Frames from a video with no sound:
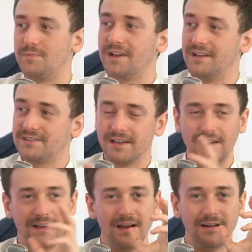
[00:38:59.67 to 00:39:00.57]
because
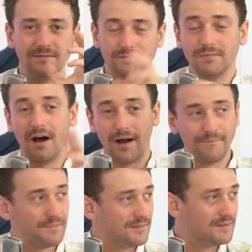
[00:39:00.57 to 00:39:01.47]

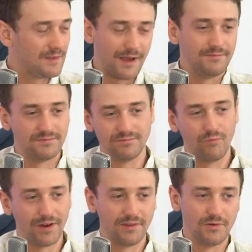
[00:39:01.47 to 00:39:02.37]
um, I
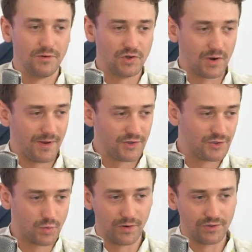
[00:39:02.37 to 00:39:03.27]
wanted to do a joke about
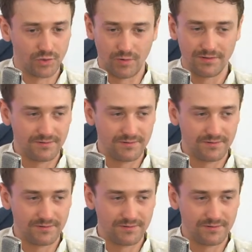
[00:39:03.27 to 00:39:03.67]
short and short.